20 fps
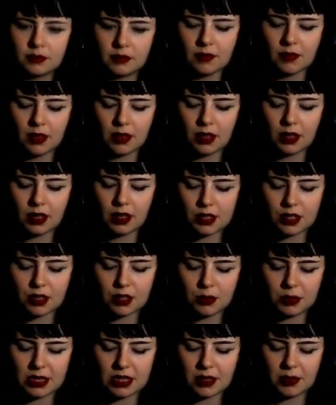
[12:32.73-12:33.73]
Because it could
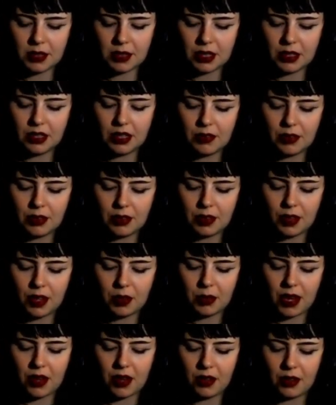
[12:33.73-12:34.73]
be something you never thought
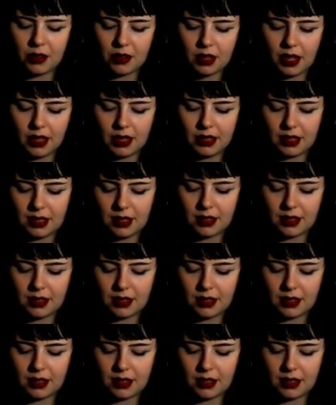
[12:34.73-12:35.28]
about and